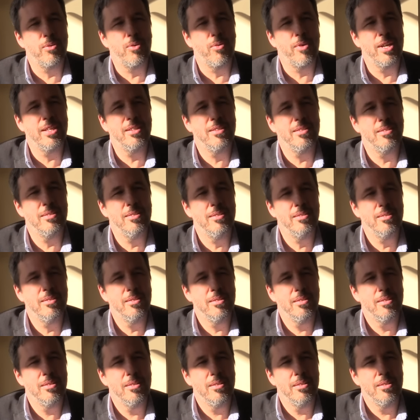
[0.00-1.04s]
granted.
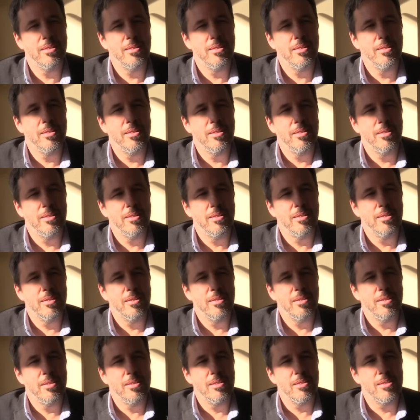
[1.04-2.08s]

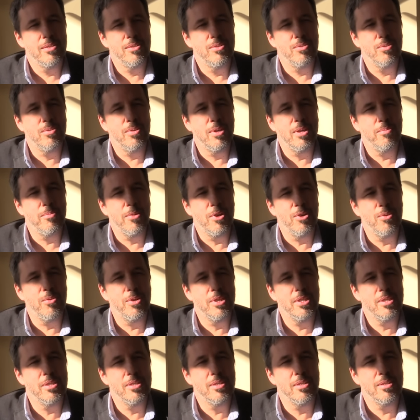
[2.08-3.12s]
Mm. So I'm
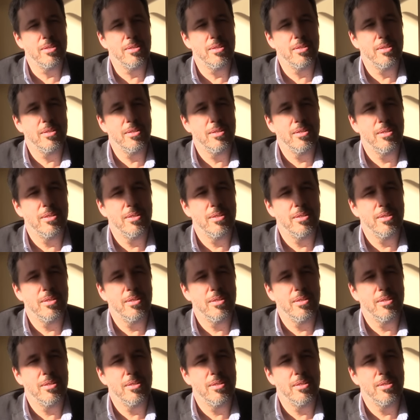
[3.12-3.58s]
always